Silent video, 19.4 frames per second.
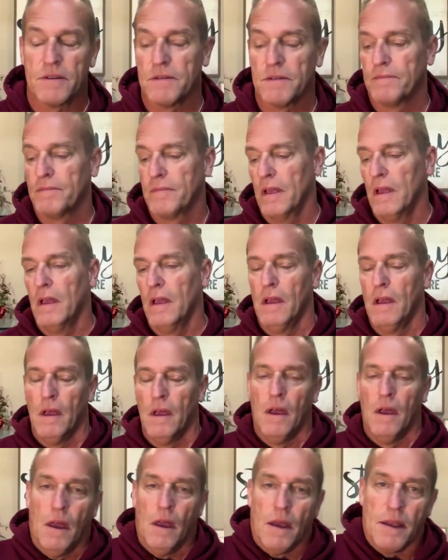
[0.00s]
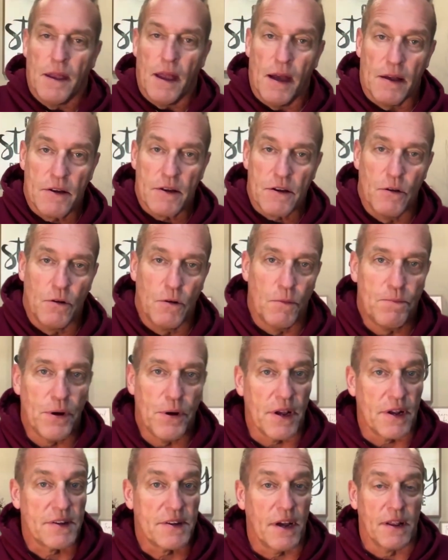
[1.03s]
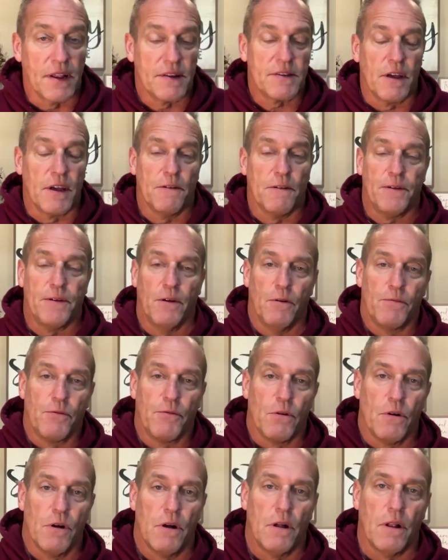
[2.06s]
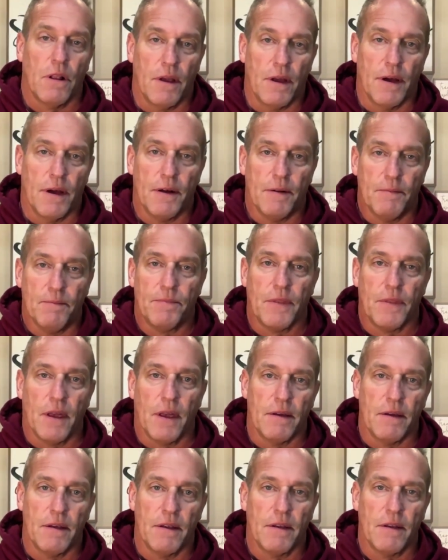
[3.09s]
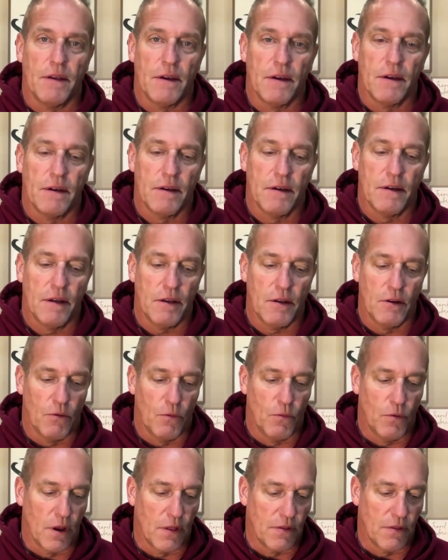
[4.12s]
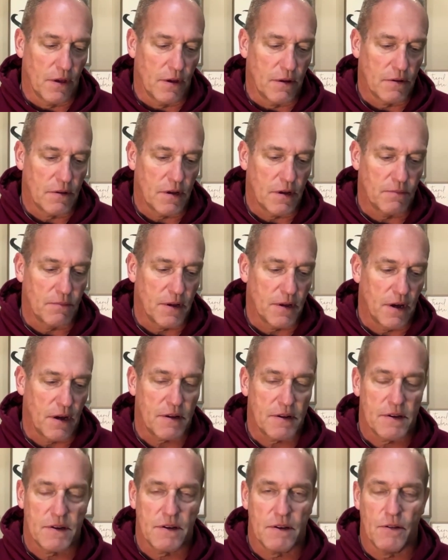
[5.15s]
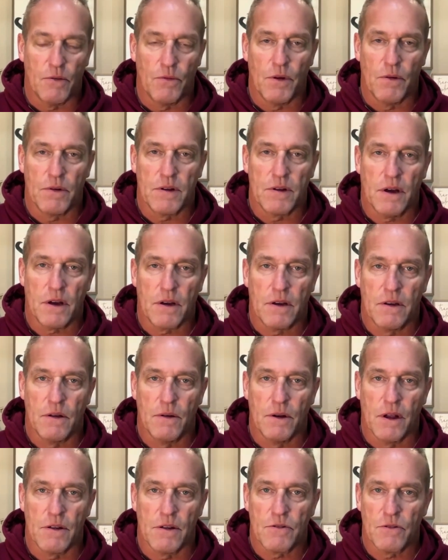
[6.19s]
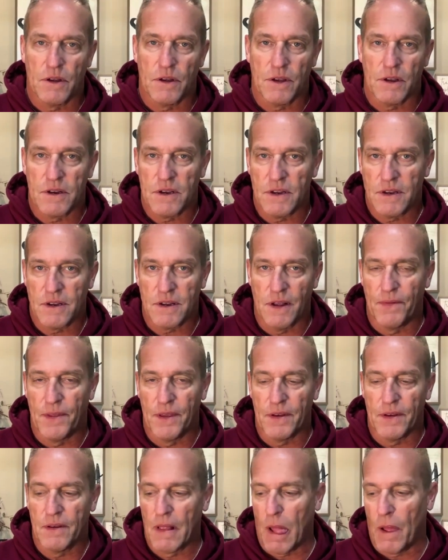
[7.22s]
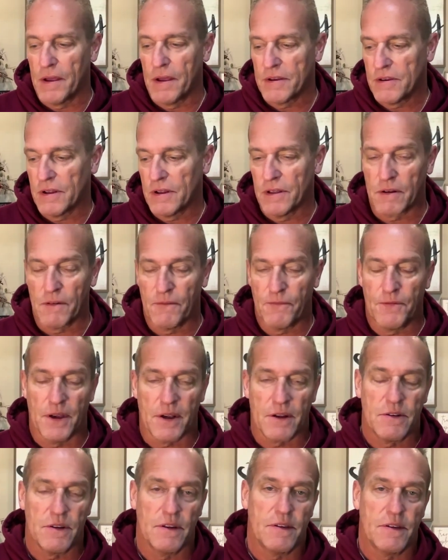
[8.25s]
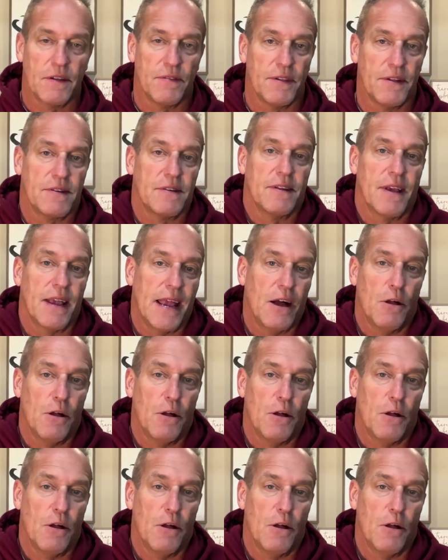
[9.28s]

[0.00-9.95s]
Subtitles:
Awesome. Yeah, so pretty exciting stuff overall. One of the top docs that we were talking to in Australia, she said that as she looked at pHix, she said this is a